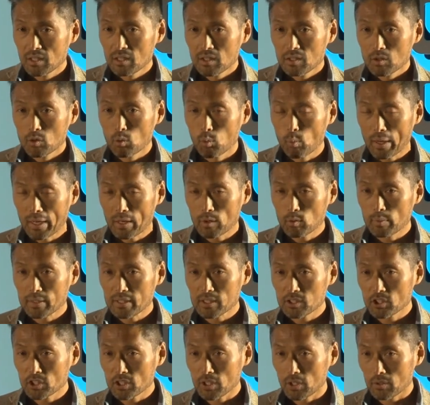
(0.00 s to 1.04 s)
The way we
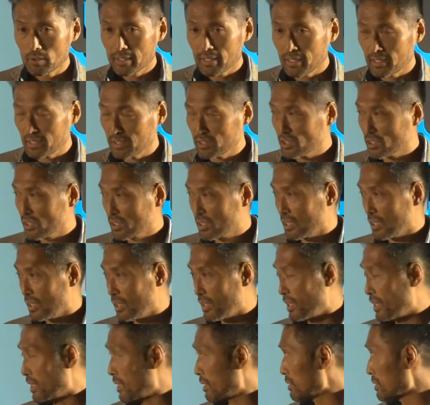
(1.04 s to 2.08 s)
showcase
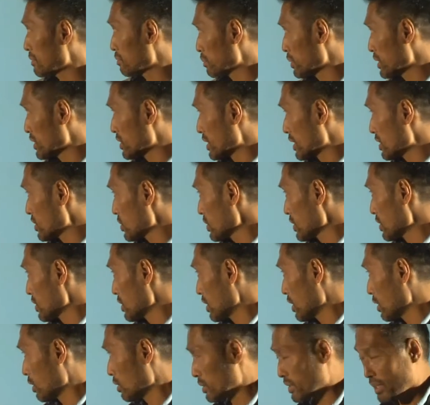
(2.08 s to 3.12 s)
and position the
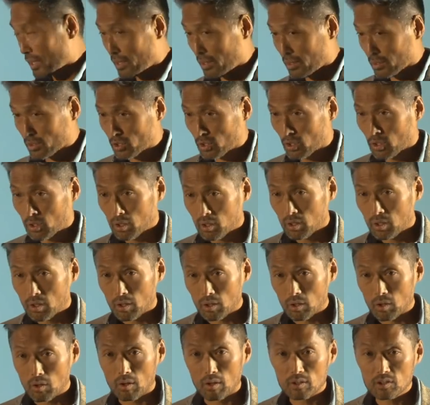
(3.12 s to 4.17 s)
hotels
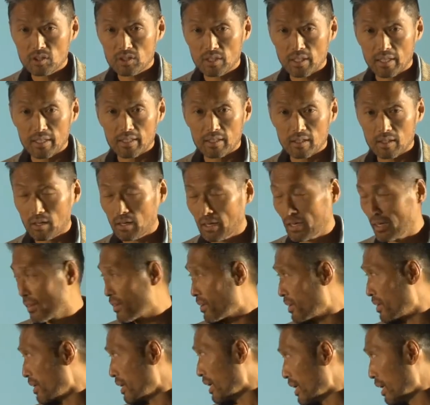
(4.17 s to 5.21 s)
alongside
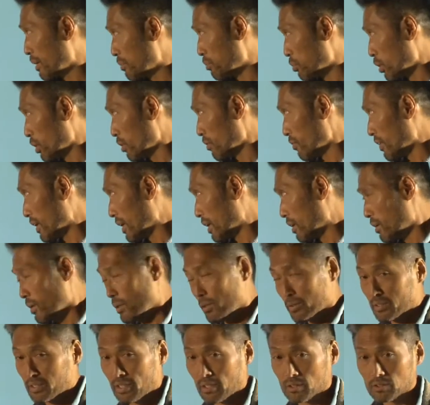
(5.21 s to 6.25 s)
other high-profile
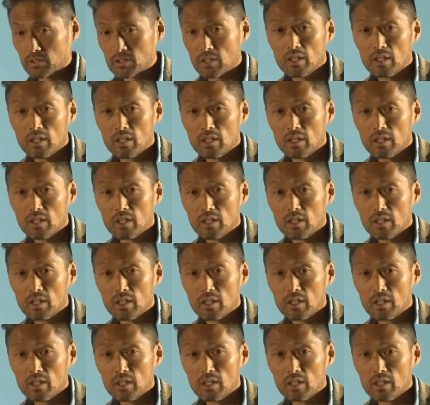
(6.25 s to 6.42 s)
hotels